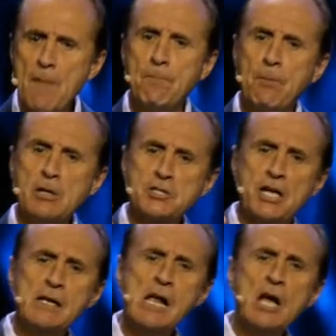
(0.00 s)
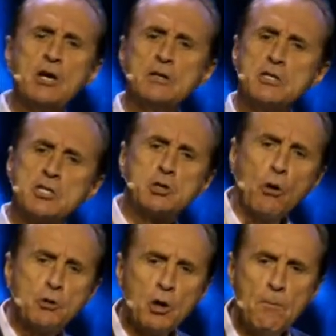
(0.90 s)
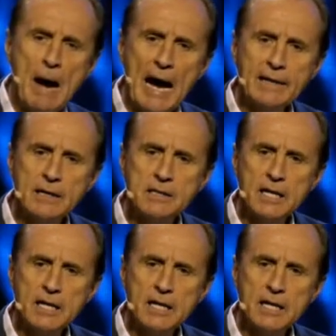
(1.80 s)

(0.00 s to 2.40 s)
That person could distort your mind